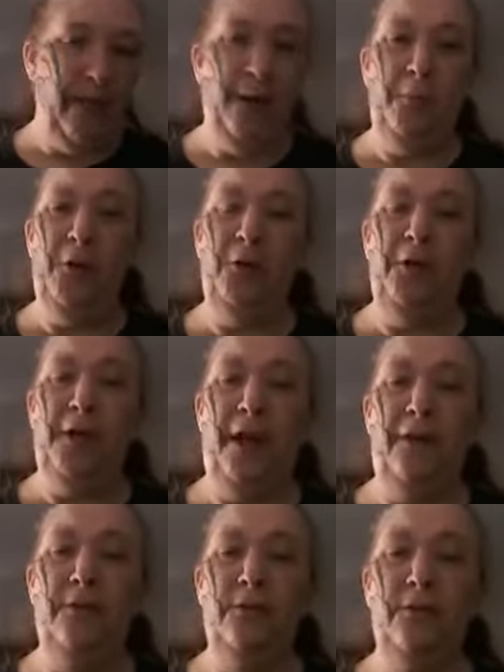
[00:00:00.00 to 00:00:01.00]
I'm learning
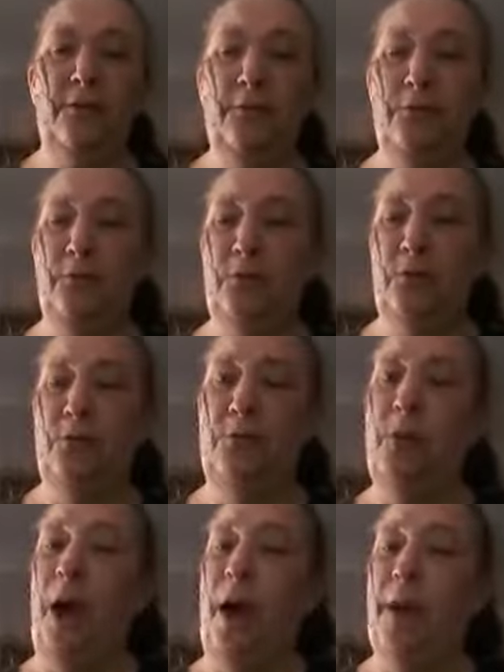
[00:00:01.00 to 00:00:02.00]
how to
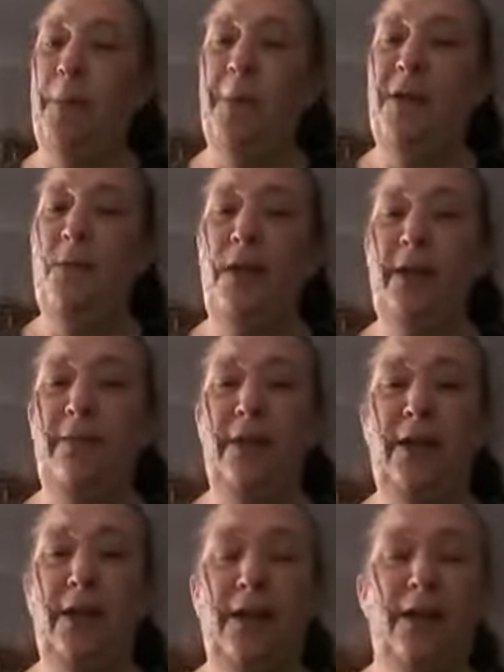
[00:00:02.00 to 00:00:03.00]
do bead
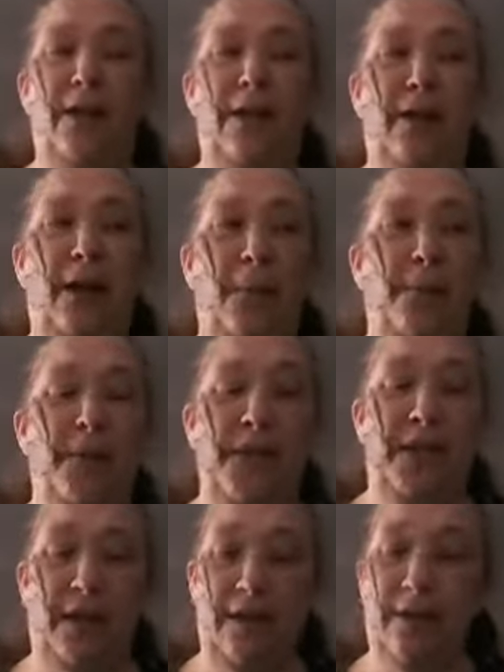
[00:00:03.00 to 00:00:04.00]
weaving and
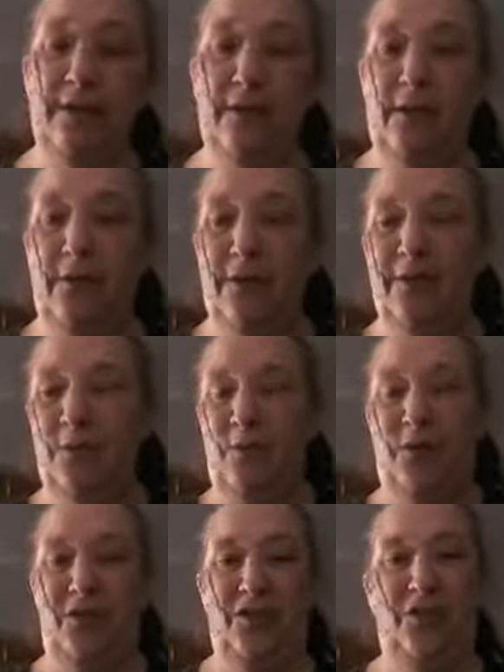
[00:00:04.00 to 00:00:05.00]
beading, so
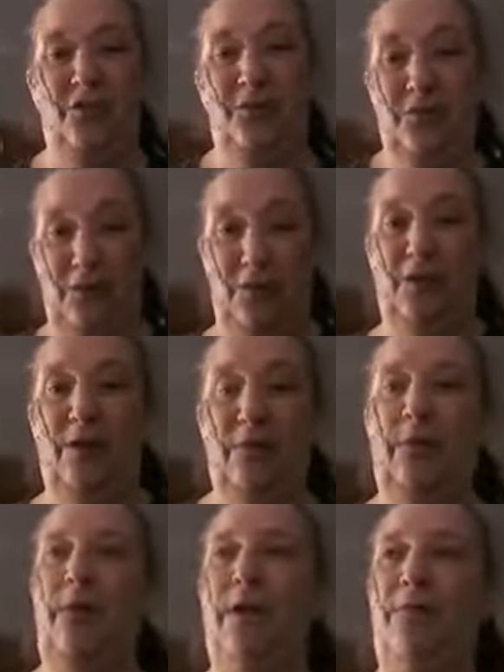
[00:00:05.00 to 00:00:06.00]
which is a really,
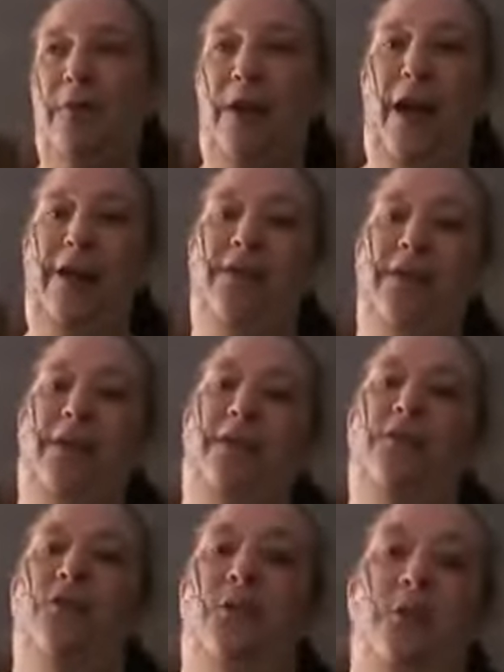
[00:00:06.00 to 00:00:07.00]
really relaxing and
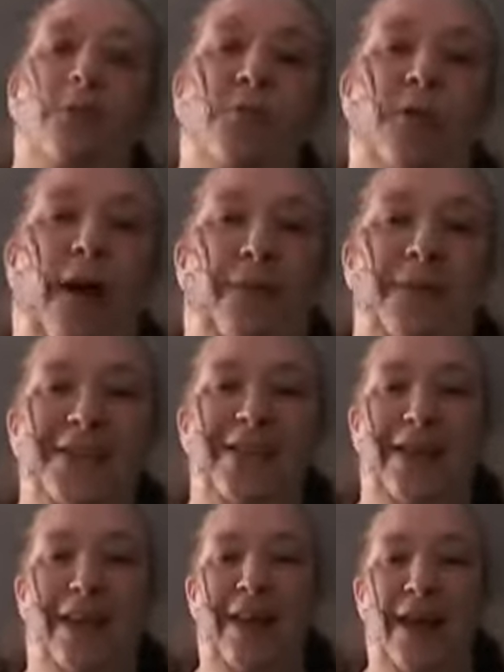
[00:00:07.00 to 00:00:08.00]
enjoyable
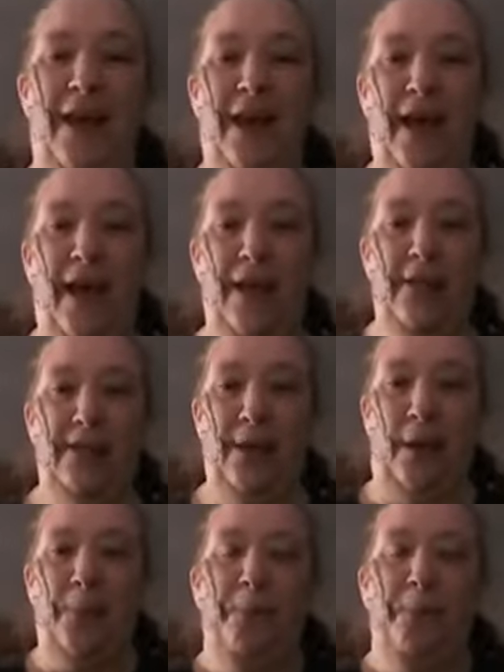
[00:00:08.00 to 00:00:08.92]
craft. So,